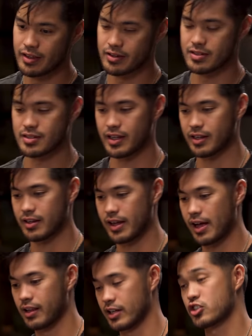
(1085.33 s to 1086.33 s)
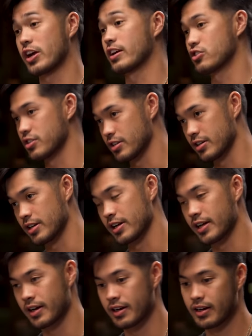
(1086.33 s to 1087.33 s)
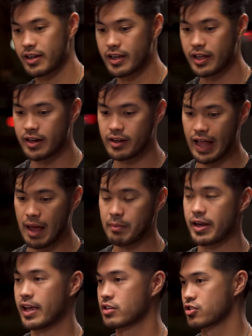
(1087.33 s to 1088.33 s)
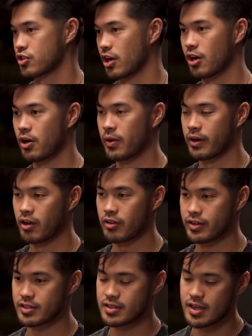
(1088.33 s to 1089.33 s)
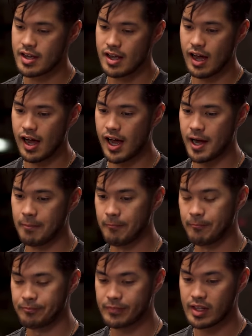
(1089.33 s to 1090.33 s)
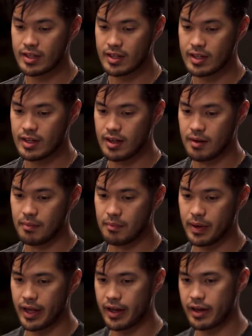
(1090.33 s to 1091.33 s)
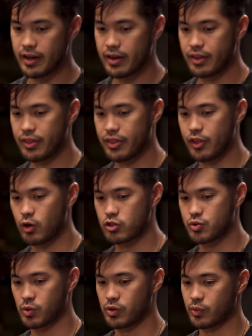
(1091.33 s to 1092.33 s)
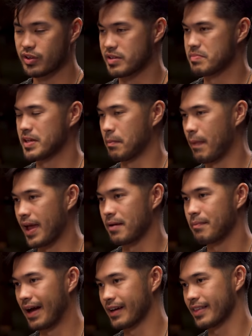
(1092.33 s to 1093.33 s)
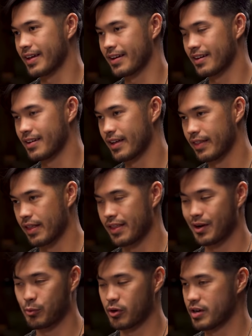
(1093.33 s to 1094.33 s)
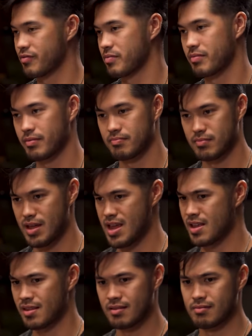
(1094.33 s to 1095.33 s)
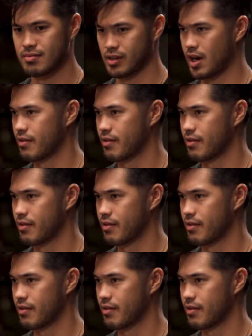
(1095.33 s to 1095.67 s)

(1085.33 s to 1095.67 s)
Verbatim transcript: there's like yeah like Shang Chi and yeah. and Amadeus Cho and all these, um, but those weren't really being made back then, right. and they, they, weren't even in the